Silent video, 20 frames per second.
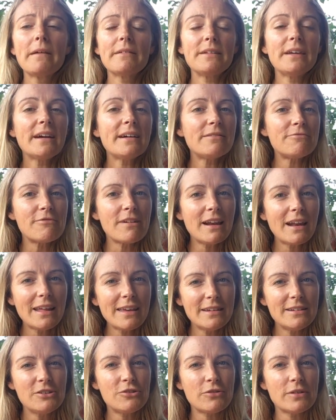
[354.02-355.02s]
yeah,
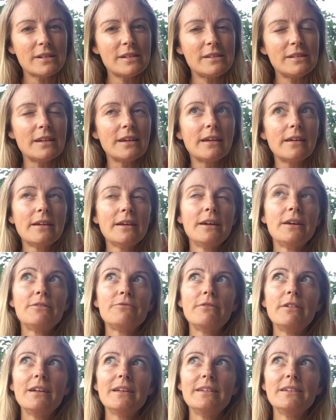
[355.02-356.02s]
really interesting
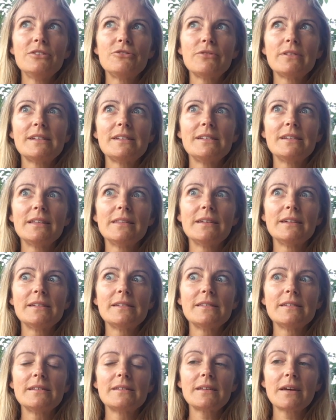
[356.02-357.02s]
this
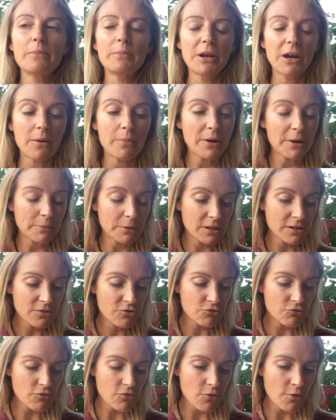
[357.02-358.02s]
that's coming up. I'm going to
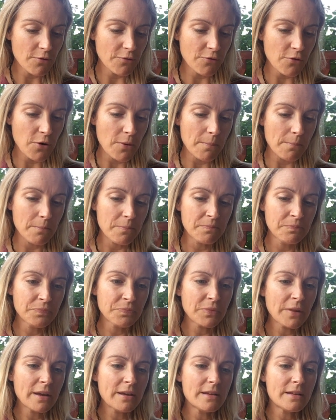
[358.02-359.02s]
draw from
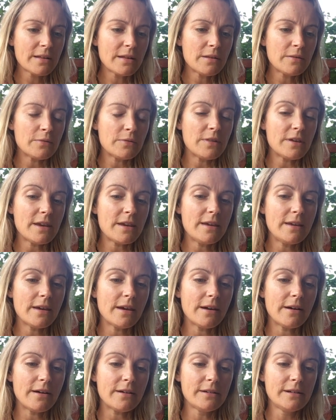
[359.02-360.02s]
the
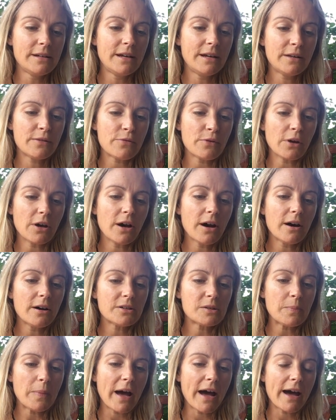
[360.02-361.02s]

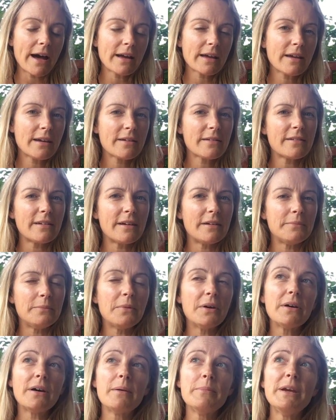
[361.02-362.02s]
card pack, and
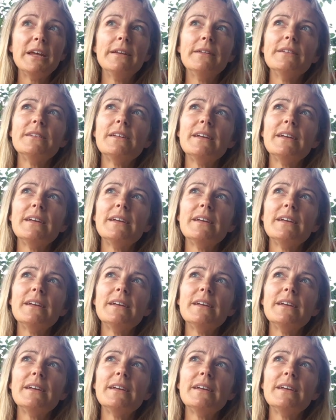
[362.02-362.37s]
I mean,